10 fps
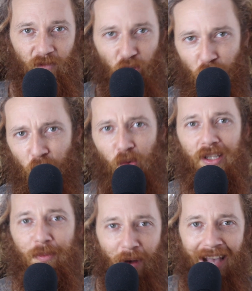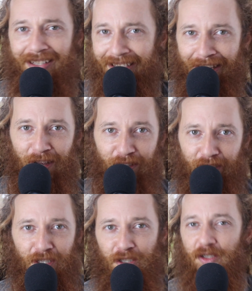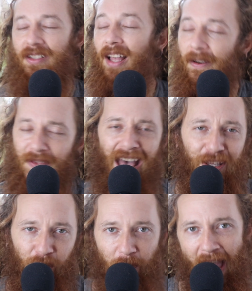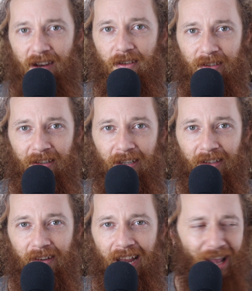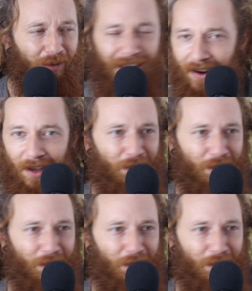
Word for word: truly practicing unconditional love. That's what matters, right? I don't care how